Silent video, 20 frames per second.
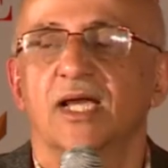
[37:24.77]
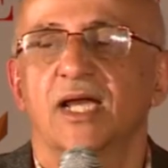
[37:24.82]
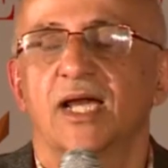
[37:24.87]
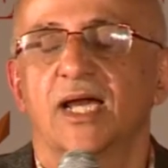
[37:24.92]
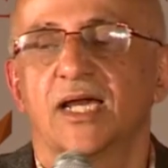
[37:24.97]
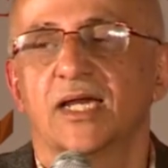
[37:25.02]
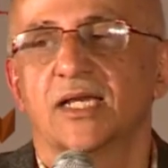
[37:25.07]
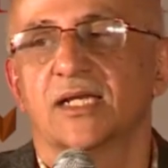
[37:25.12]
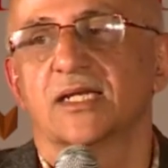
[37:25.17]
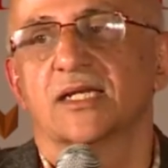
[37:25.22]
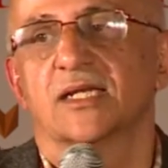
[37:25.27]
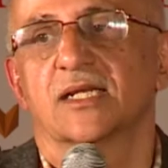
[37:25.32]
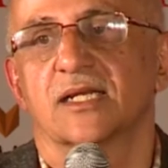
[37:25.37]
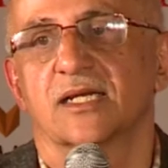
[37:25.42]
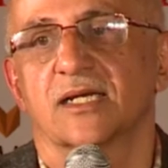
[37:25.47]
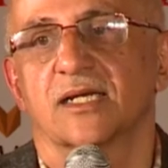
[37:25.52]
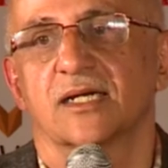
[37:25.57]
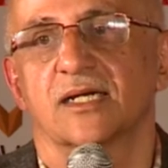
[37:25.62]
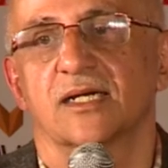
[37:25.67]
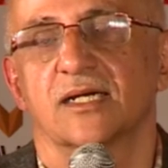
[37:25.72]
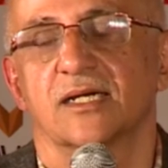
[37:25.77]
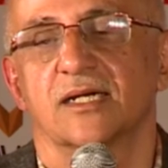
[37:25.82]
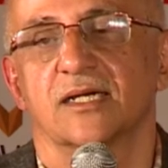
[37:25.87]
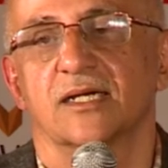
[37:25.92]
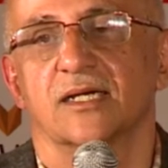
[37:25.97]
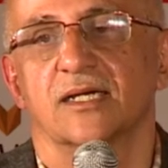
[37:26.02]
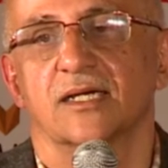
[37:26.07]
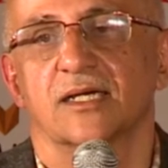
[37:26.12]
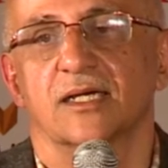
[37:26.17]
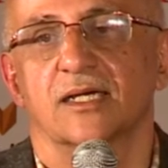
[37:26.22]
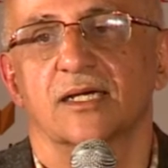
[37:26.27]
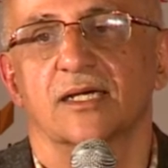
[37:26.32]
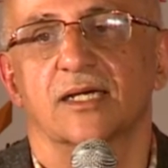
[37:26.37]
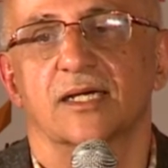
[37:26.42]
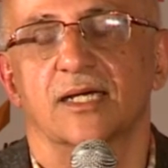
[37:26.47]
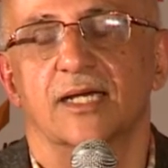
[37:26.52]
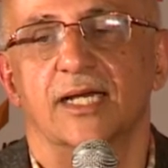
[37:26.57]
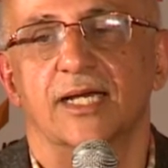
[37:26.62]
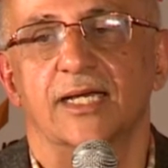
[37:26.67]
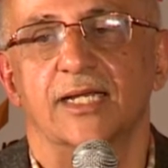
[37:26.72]
And,
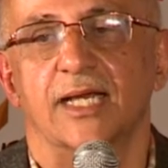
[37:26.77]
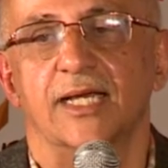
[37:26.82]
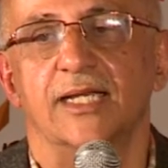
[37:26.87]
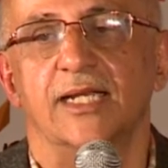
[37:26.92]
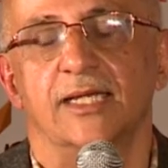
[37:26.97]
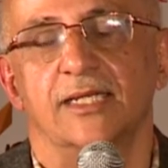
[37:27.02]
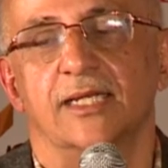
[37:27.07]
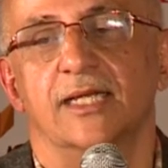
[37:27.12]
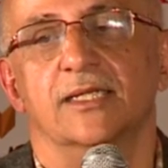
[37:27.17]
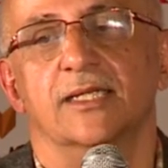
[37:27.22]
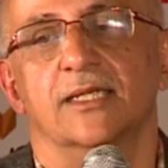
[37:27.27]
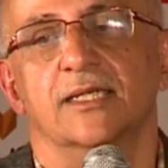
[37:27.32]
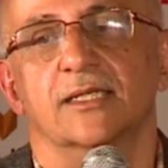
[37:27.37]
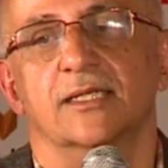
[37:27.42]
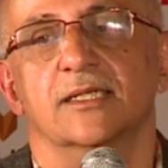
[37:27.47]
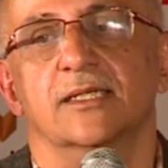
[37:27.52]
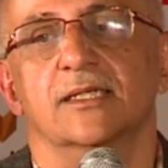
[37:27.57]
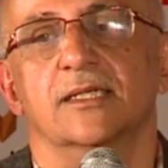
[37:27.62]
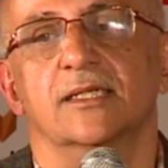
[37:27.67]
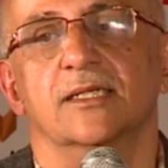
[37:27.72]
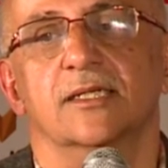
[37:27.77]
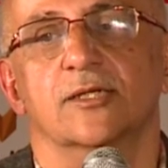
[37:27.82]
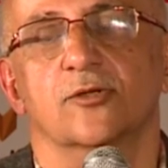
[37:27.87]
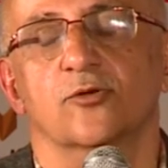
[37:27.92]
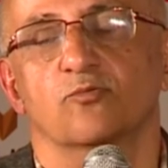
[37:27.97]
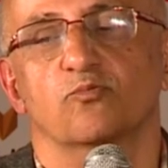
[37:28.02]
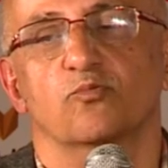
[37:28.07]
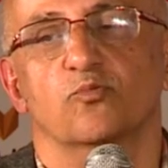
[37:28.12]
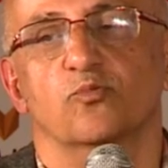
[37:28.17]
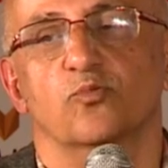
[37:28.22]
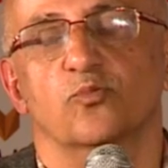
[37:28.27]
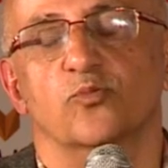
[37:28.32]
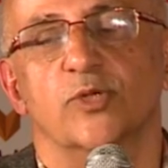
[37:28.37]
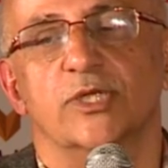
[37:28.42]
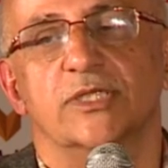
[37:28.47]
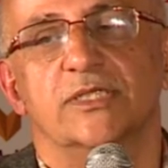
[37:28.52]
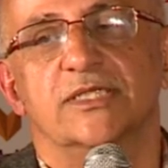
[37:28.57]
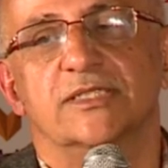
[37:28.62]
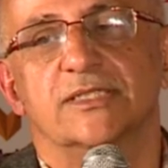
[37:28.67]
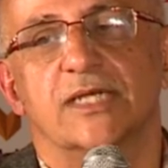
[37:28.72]
uh, and I, I, you know,
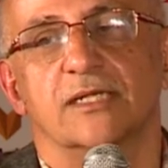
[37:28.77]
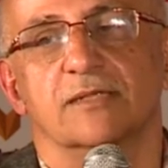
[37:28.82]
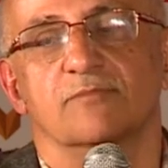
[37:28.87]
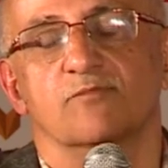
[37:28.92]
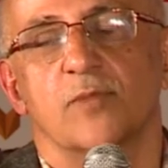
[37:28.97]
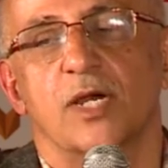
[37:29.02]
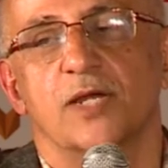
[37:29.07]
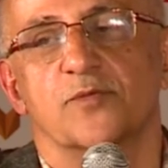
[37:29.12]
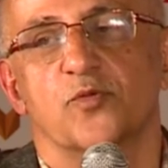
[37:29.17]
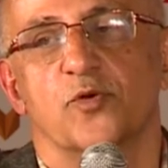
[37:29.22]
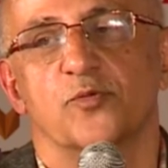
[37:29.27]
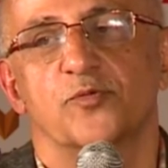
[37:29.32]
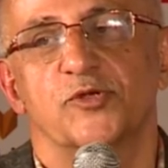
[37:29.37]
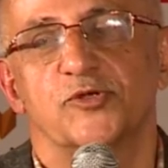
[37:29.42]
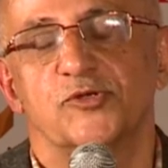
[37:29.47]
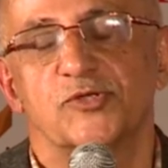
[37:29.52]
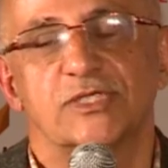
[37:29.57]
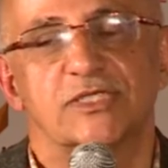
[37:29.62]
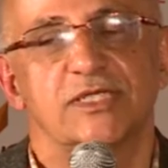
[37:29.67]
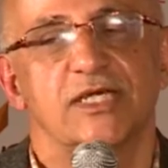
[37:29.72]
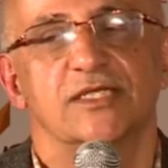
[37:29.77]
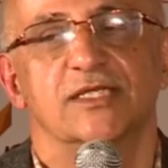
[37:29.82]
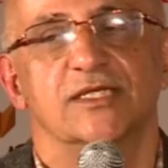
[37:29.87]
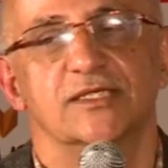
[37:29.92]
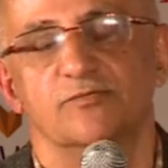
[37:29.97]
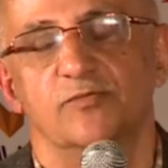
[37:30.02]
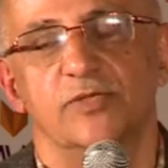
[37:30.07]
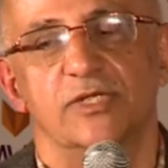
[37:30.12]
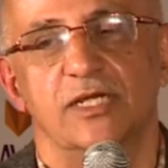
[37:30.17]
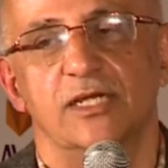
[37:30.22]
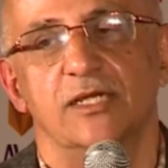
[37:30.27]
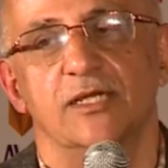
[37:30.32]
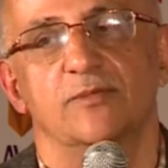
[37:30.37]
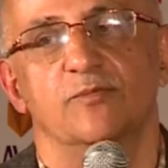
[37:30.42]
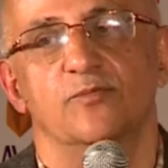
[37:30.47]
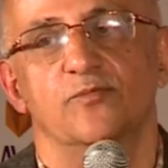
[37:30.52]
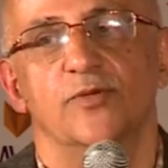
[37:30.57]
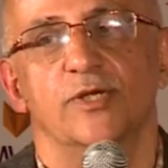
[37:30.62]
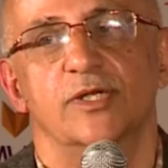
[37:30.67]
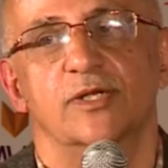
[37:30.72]
it, it's un unpopular to say this, but,
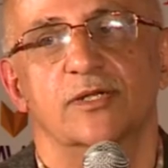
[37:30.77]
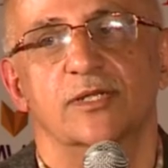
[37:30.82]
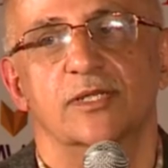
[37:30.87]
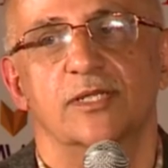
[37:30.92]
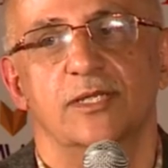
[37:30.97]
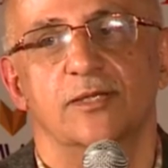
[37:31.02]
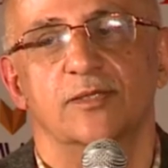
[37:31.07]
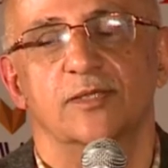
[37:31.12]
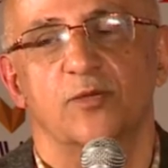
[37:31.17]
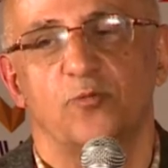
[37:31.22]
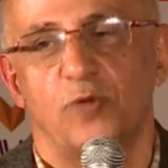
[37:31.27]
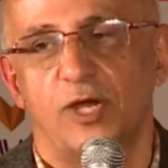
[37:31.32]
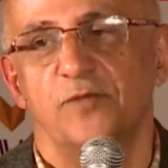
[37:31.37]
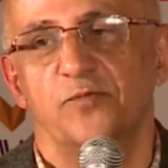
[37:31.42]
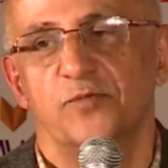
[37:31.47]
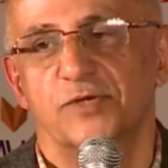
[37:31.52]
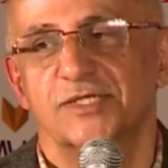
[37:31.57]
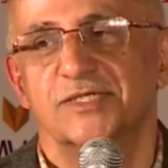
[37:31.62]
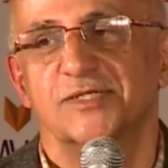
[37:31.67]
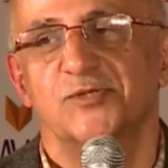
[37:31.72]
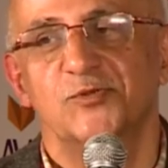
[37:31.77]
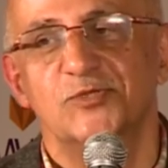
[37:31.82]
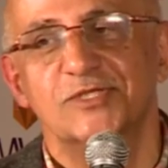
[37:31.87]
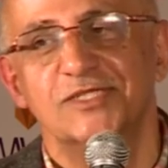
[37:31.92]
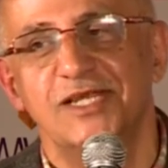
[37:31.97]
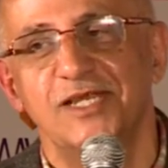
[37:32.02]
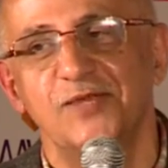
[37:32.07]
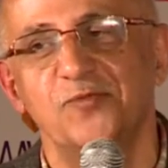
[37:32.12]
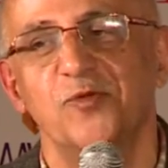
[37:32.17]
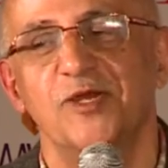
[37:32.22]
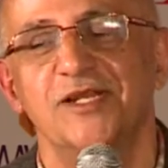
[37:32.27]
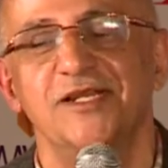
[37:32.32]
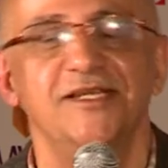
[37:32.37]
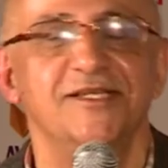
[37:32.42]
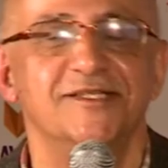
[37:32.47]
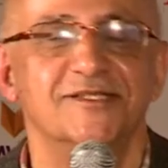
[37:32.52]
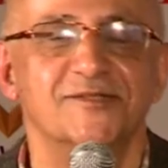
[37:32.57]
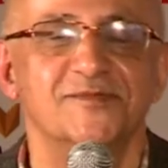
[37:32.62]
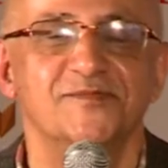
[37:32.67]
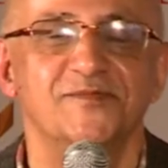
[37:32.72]
but the one person whose name one
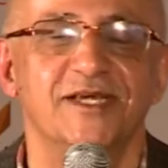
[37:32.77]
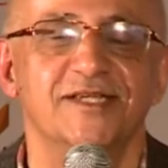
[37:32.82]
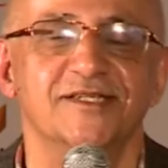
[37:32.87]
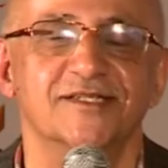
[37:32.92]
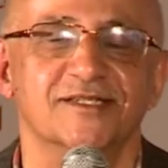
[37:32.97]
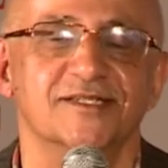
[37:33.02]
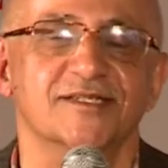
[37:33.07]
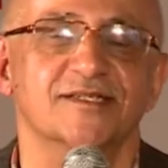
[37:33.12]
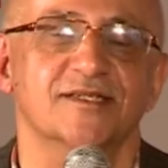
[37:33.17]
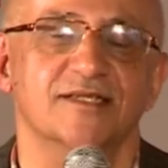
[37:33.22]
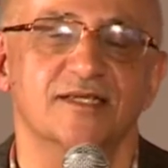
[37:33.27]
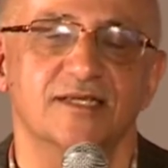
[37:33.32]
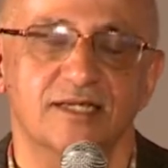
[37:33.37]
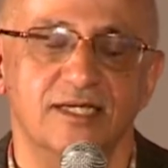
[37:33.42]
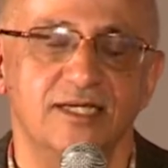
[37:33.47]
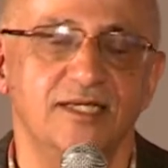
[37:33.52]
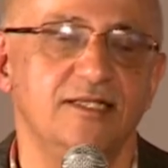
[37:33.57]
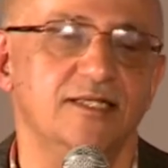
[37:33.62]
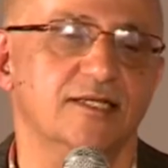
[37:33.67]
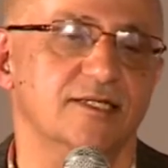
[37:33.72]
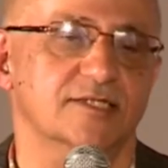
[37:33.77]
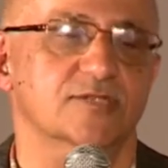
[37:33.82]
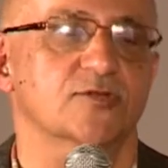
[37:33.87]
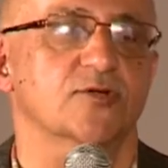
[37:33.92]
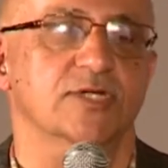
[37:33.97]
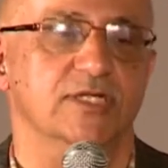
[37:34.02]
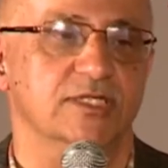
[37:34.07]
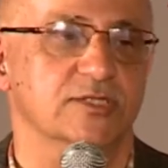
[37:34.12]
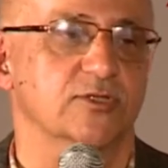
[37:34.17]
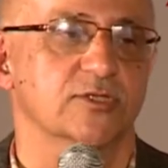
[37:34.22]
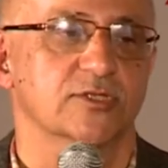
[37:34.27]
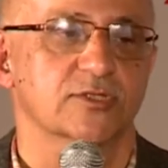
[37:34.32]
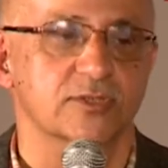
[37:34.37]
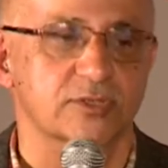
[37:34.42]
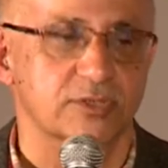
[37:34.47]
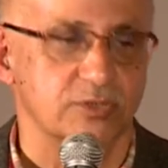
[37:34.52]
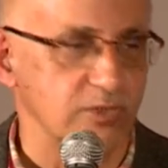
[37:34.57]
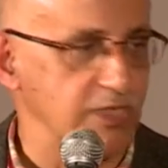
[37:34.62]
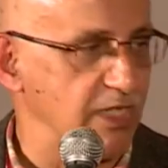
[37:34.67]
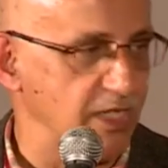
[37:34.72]
needs to mention in this story is also
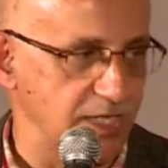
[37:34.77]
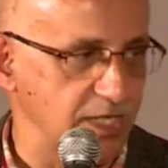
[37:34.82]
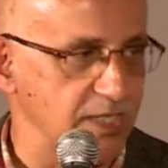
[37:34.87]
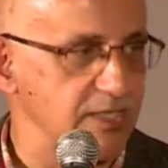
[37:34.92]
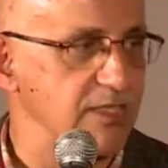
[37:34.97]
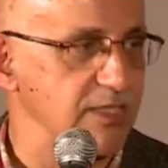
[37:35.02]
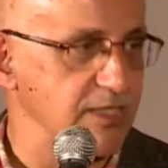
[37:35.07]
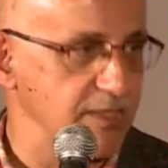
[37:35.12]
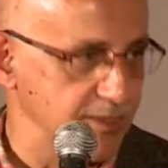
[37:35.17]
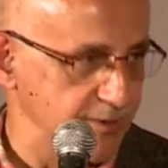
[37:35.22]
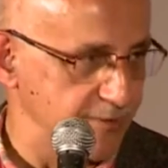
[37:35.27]
Sonia Gandhi.